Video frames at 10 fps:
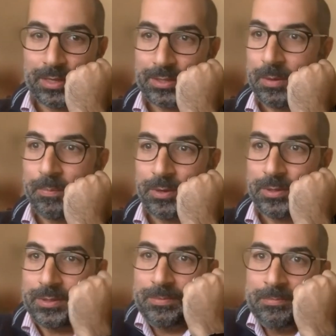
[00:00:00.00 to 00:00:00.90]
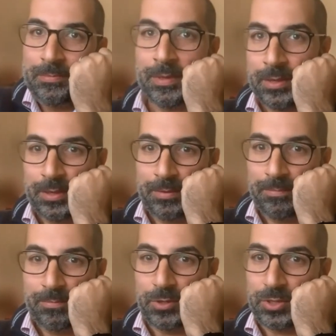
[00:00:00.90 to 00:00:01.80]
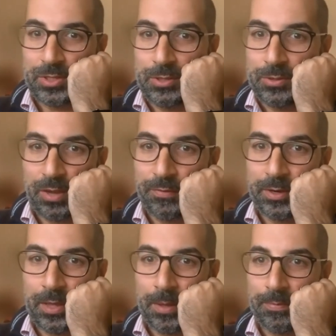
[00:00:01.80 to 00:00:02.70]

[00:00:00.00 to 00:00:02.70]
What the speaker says: At some points, you just need to toughen it up.